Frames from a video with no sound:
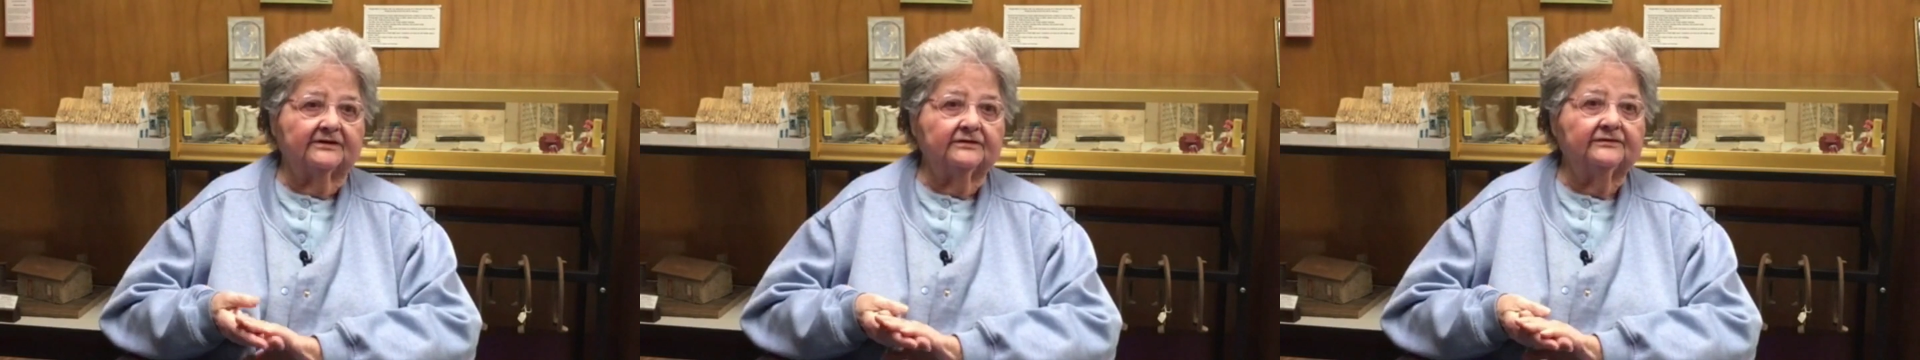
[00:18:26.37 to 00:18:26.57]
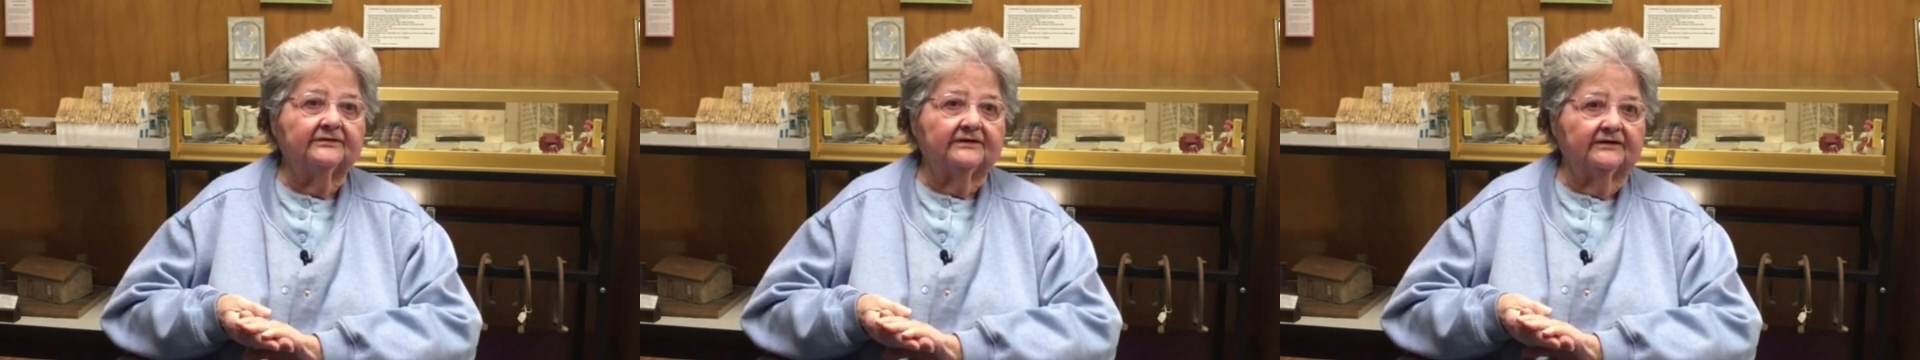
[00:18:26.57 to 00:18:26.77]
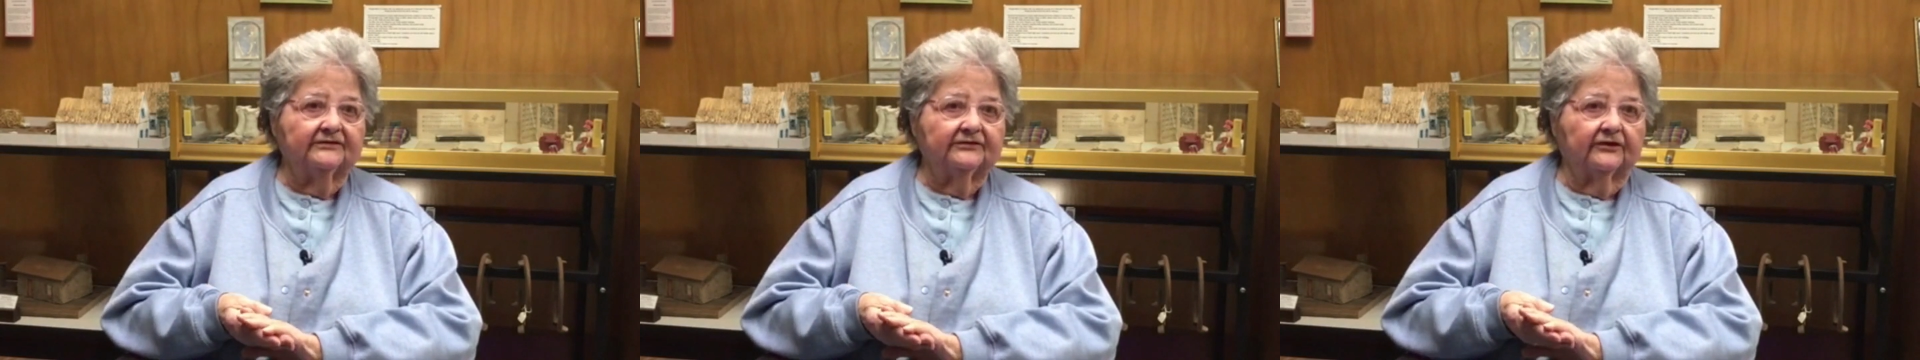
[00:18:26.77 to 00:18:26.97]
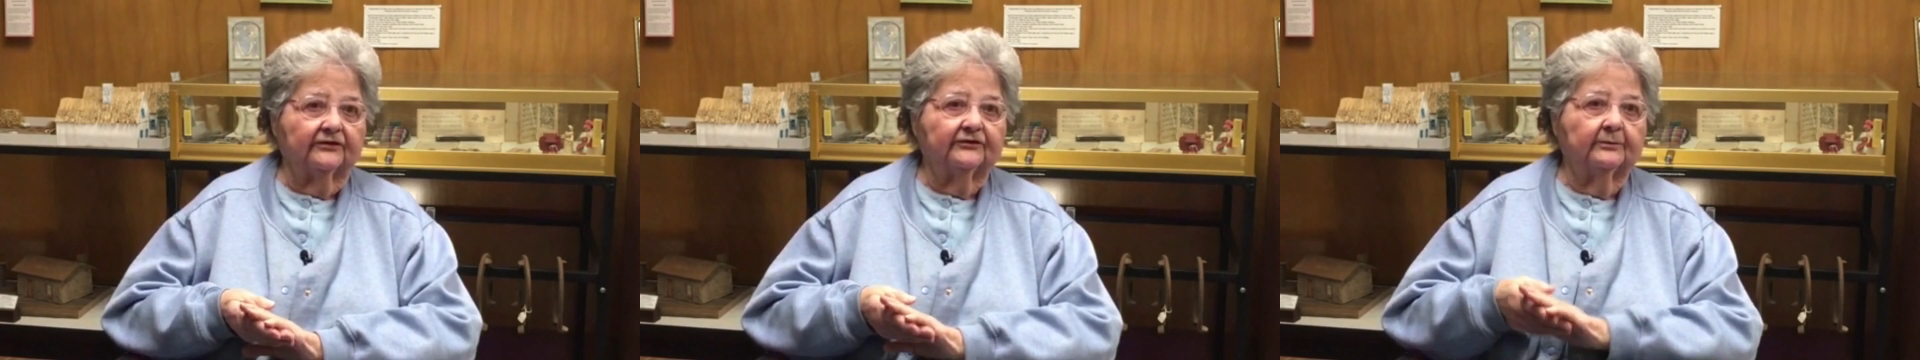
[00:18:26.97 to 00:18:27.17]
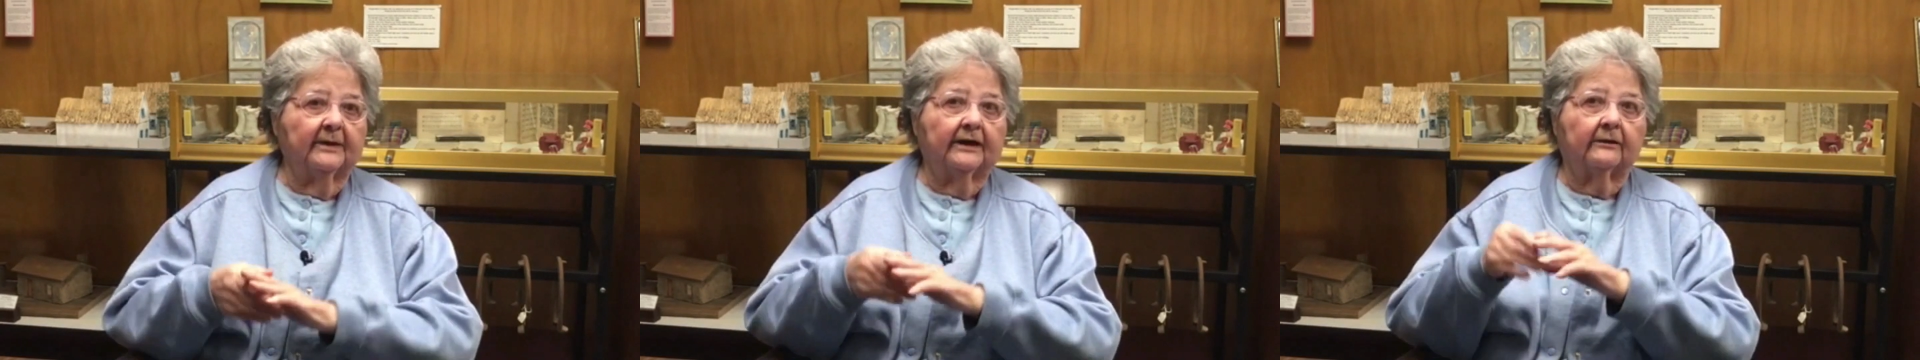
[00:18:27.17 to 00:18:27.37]
Two
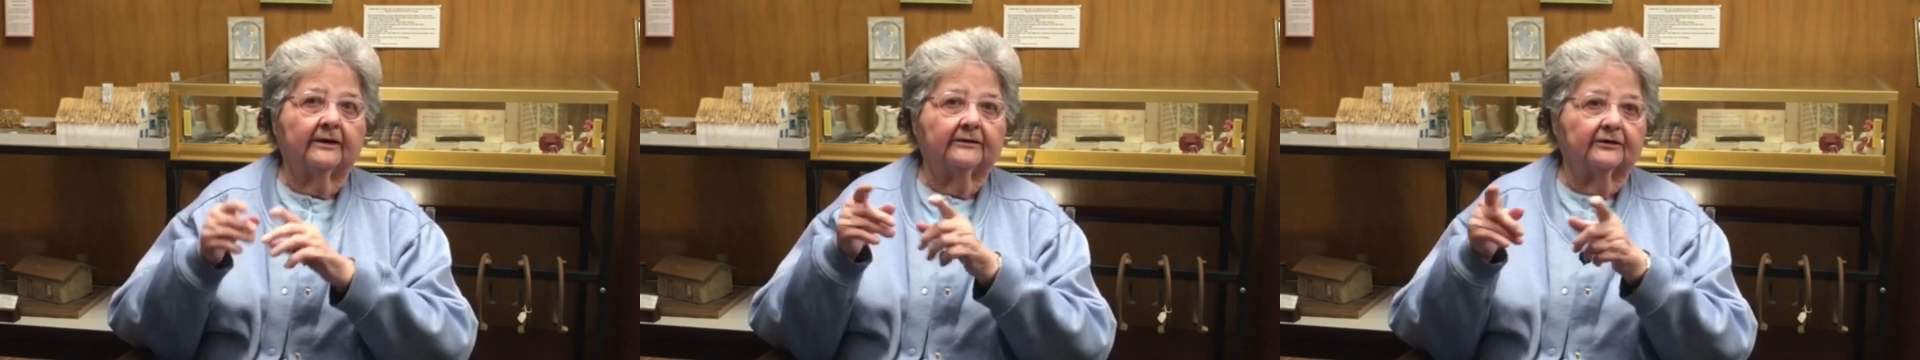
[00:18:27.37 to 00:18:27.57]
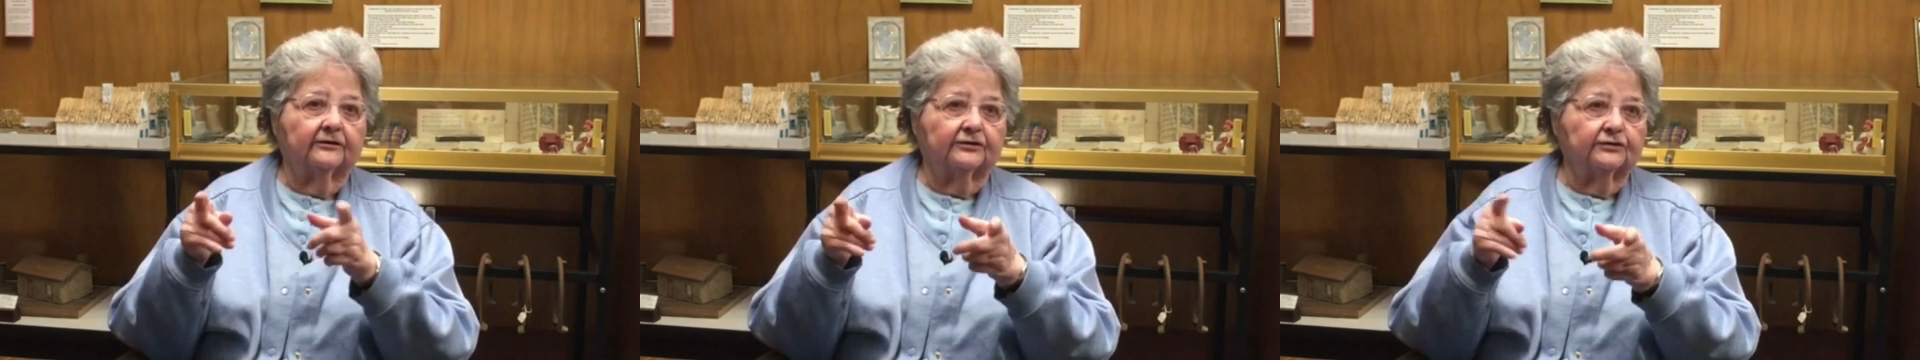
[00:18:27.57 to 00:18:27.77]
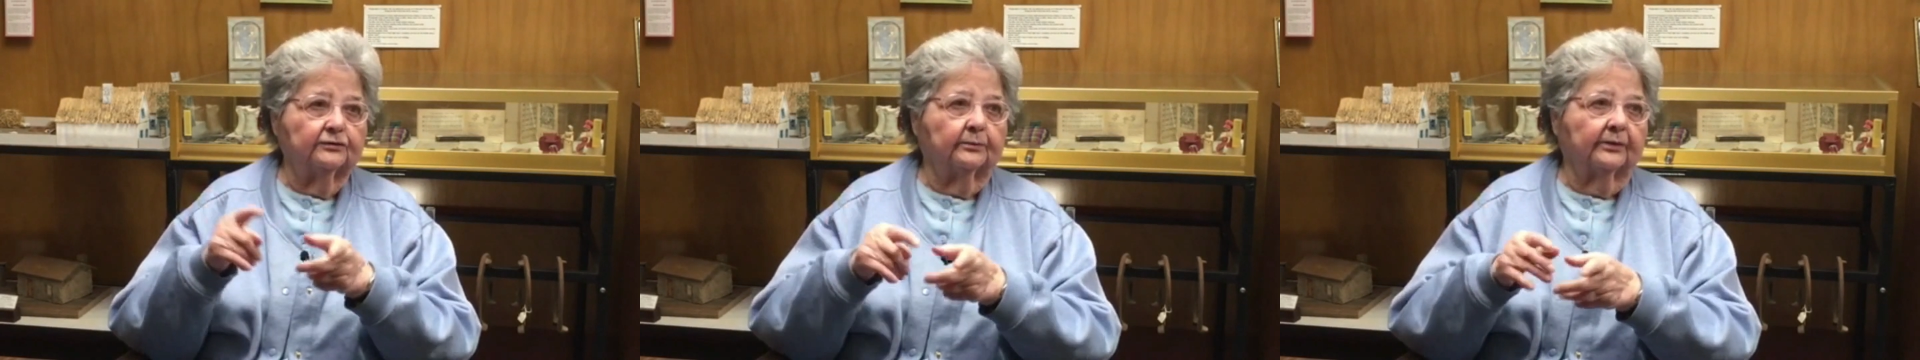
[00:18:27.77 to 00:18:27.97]
sisters married the two